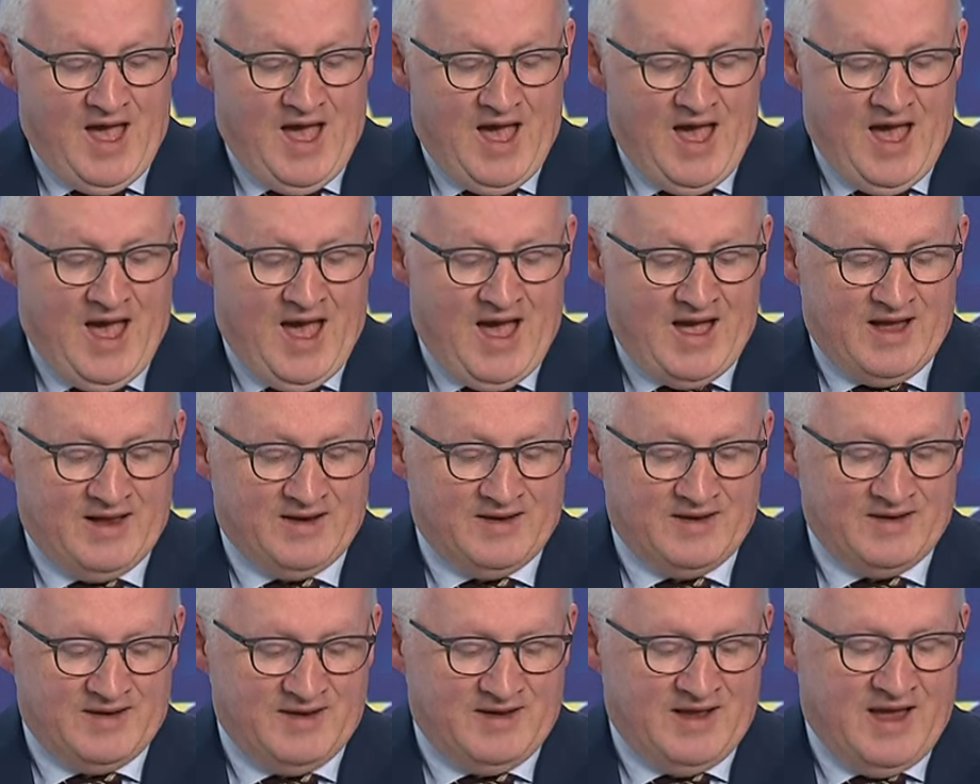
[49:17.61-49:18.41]

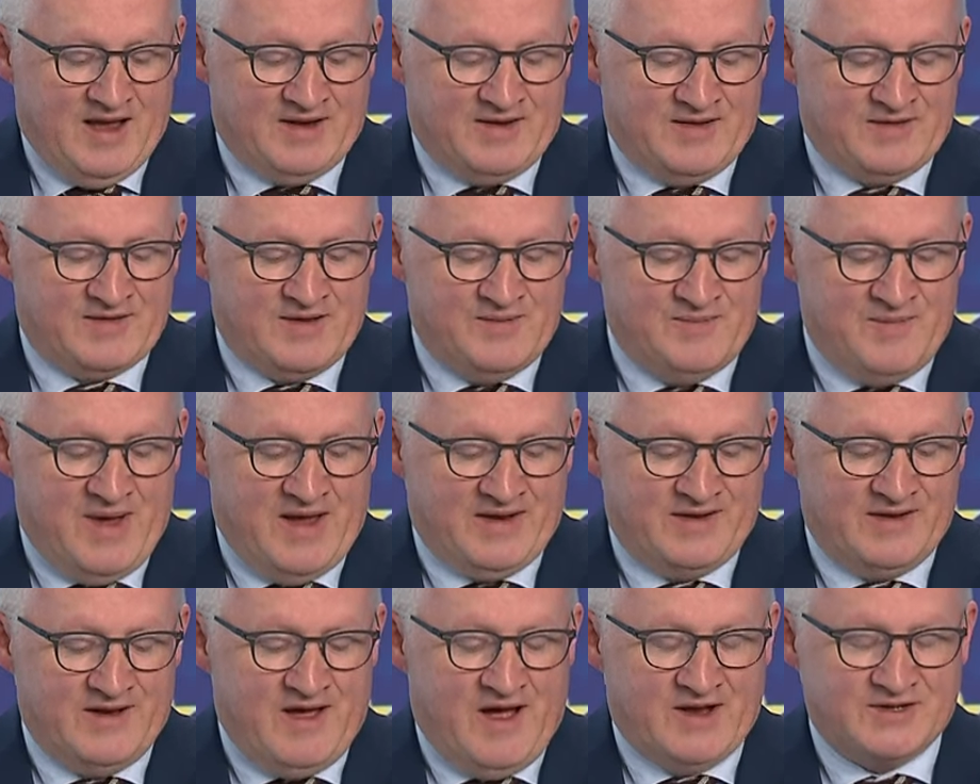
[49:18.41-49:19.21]
There's some
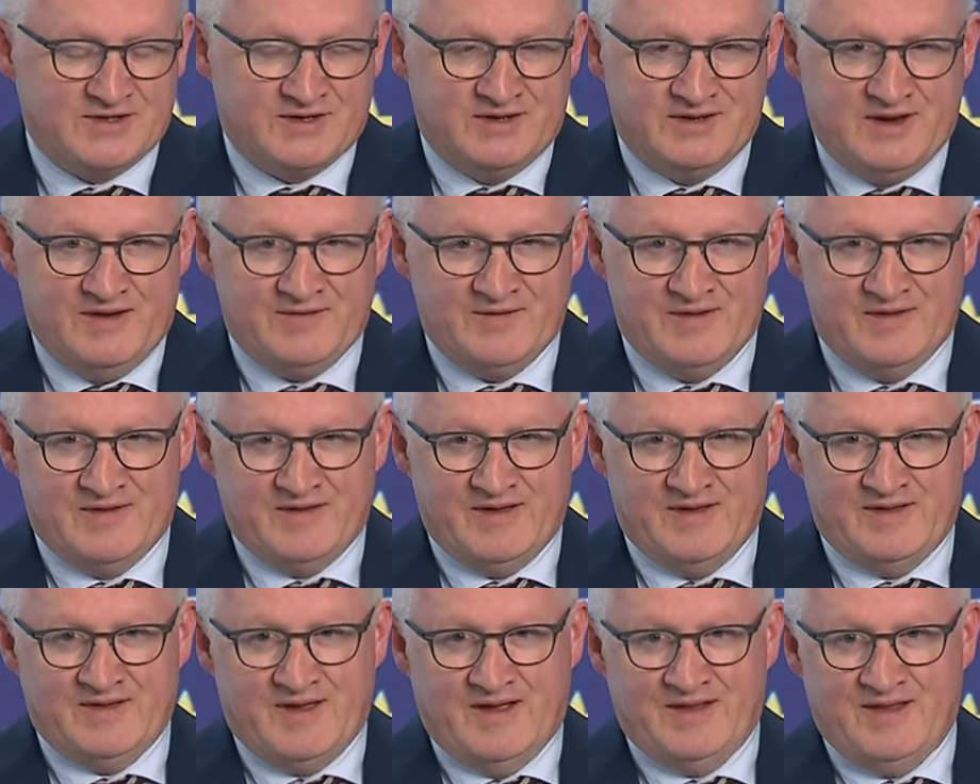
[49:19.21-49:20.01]
methodological
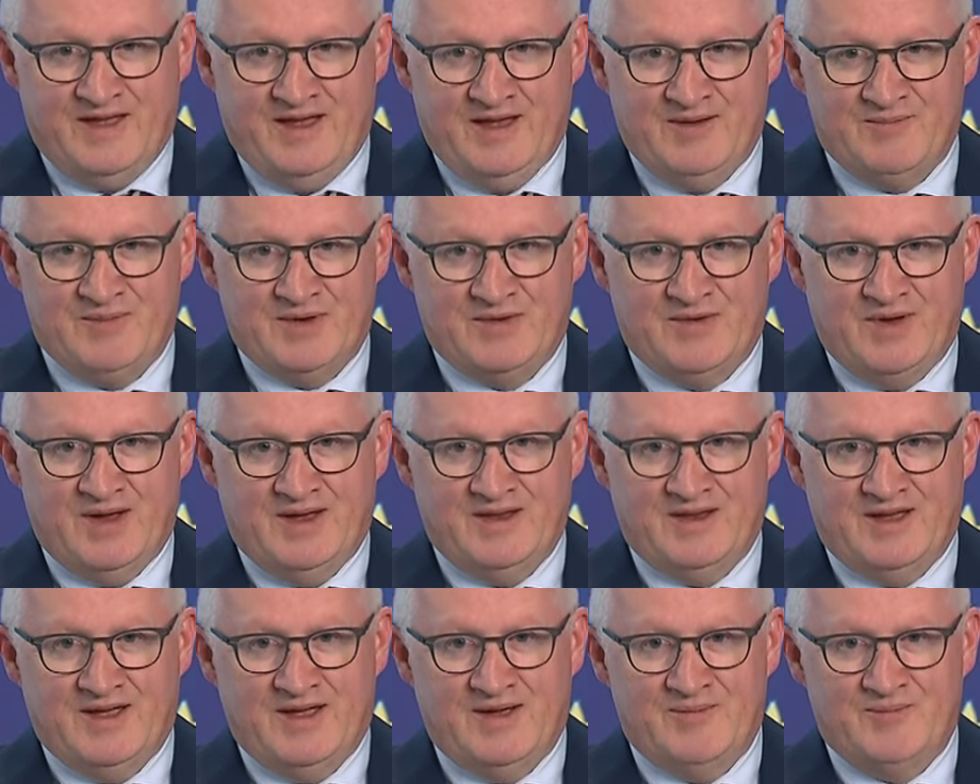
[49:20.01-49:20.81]
differences, I think,
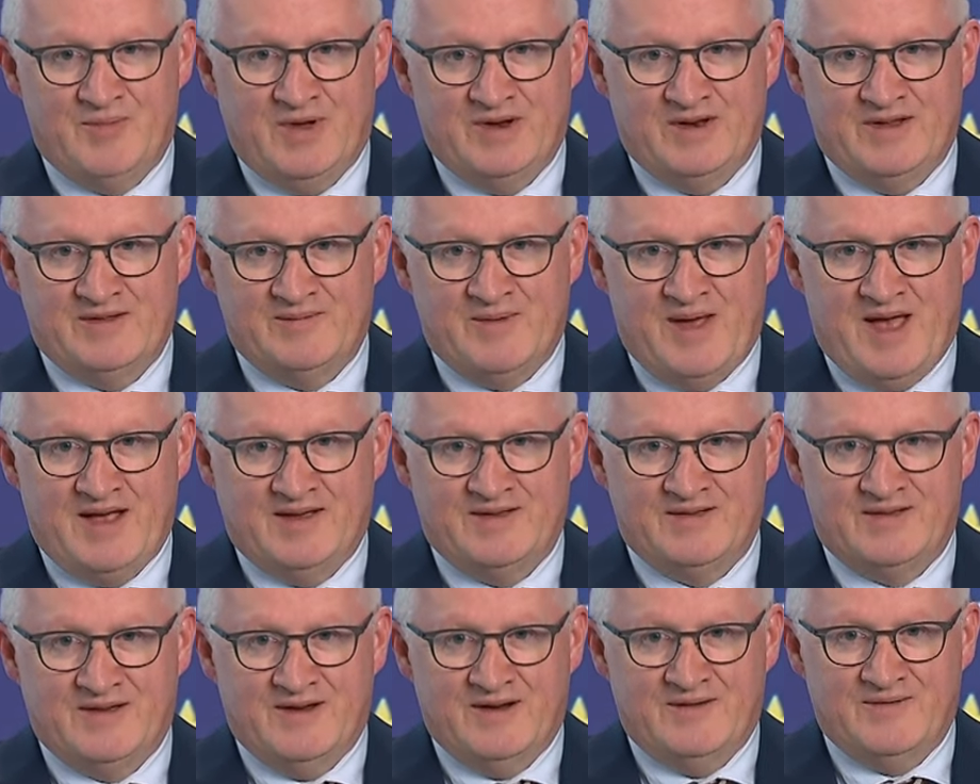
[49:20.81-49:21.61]
between the Bundesbank
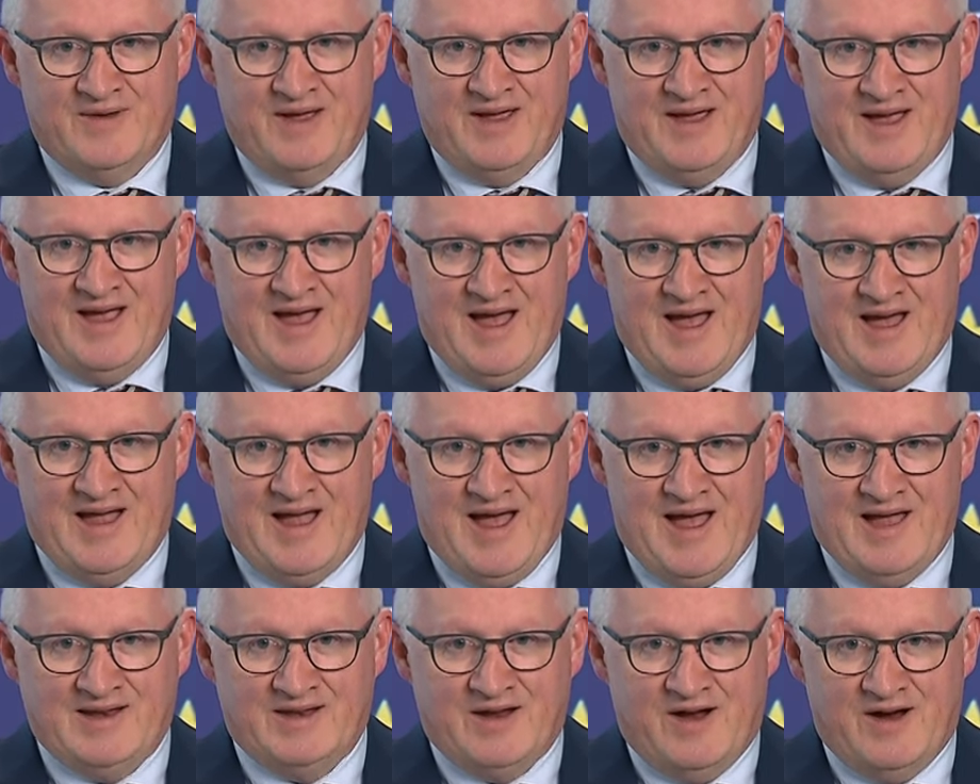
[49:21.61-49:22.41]
survey
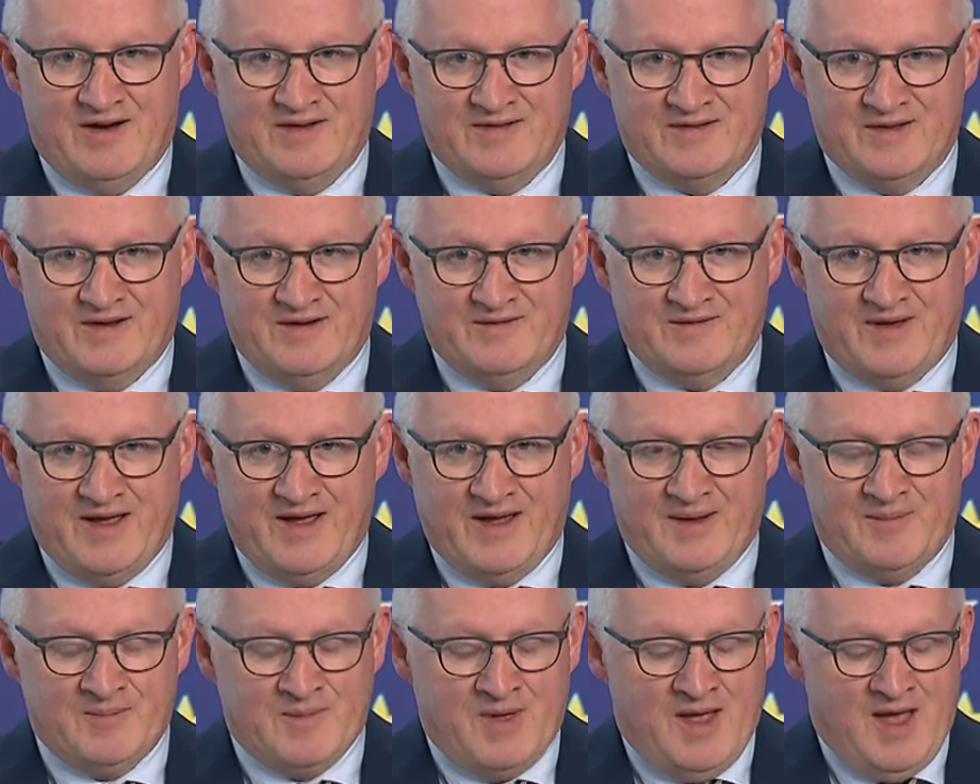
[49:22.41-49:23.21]
and our
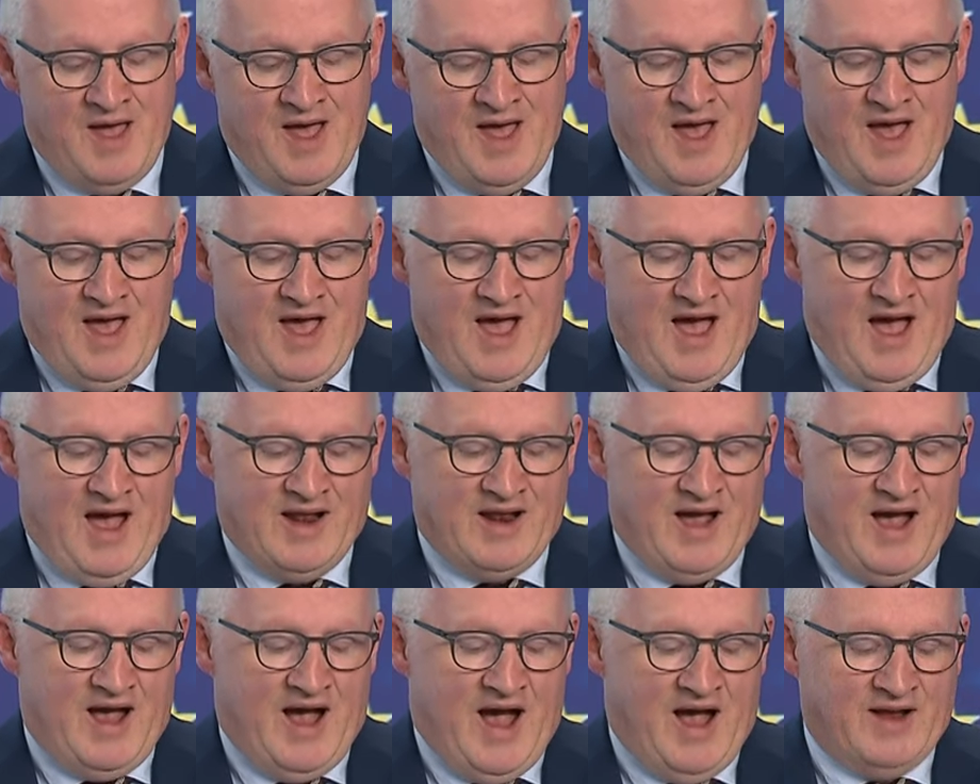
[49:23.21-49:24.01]
survey.
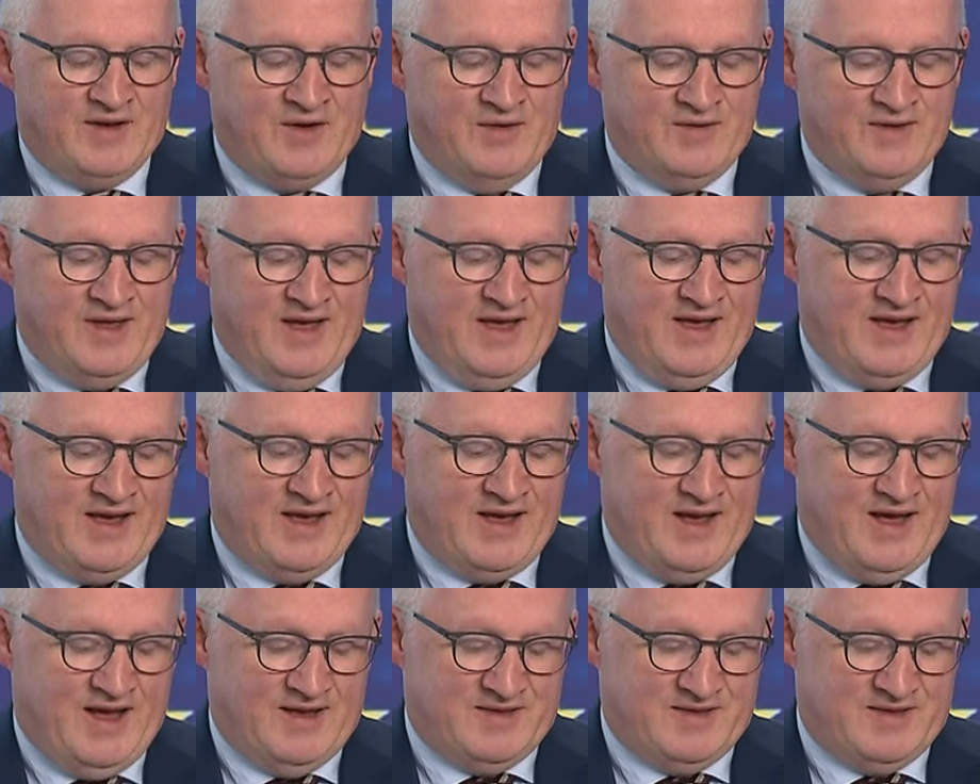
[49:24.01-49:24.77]
And I don't think